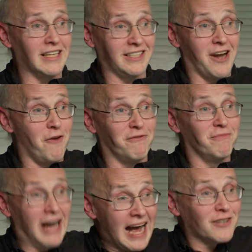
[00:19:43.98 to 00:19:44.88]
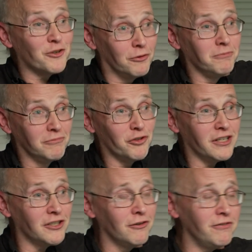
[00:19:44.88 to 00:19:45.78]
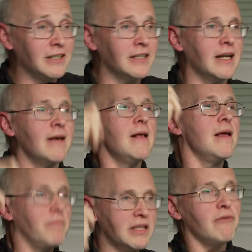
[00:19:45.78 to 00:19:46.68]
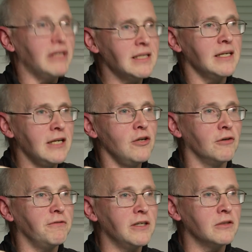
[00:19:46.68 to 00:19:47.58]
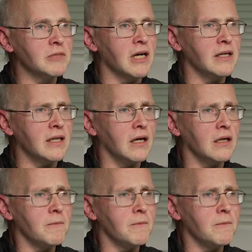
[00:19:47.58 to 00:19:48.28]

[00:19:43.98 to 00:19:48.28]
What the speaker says: there's no actual traditional villain in it. Yeah. But there isn't in your films either.